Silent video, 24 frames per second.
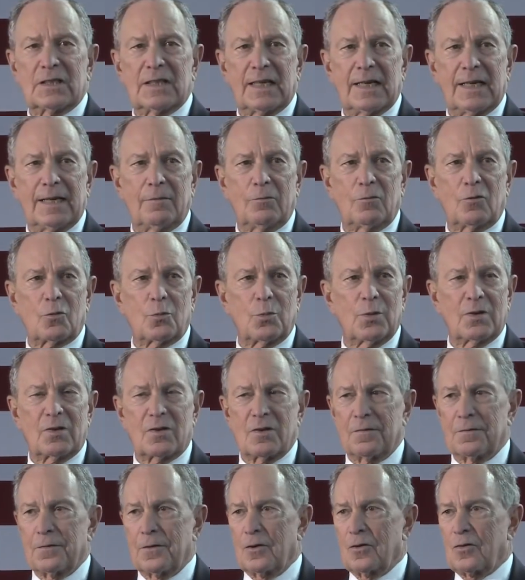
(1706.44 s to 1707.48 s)
teams with
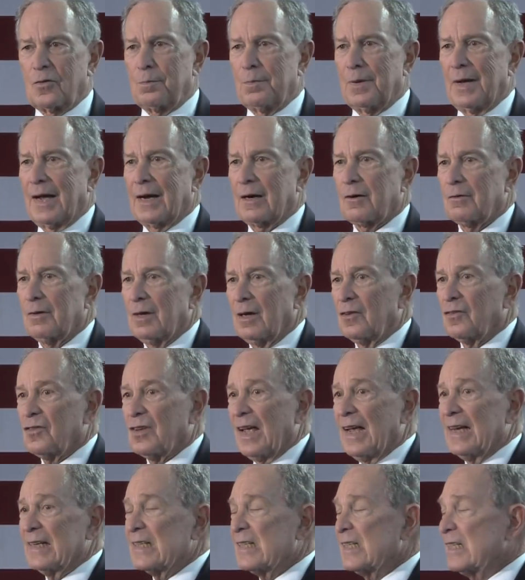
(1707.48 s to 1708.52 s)
diverse backgrounds
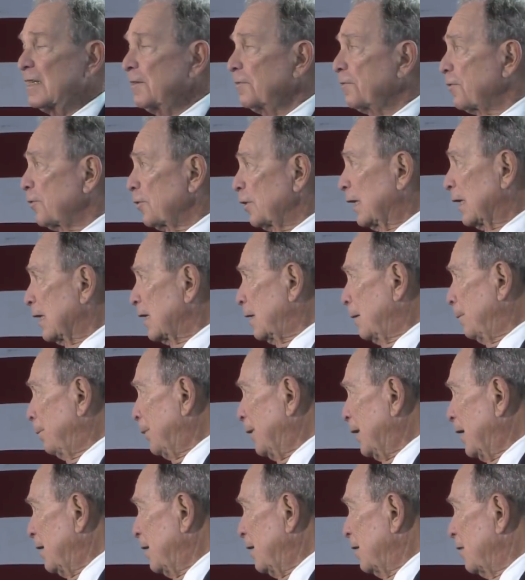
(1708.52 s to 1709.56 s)
and differing
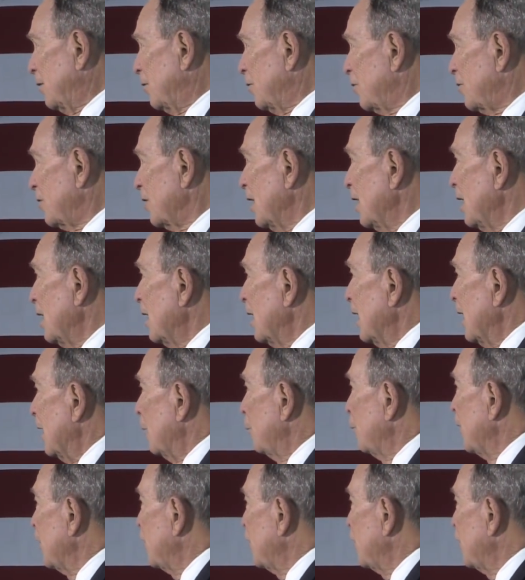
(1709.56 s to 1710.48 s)
opinions. And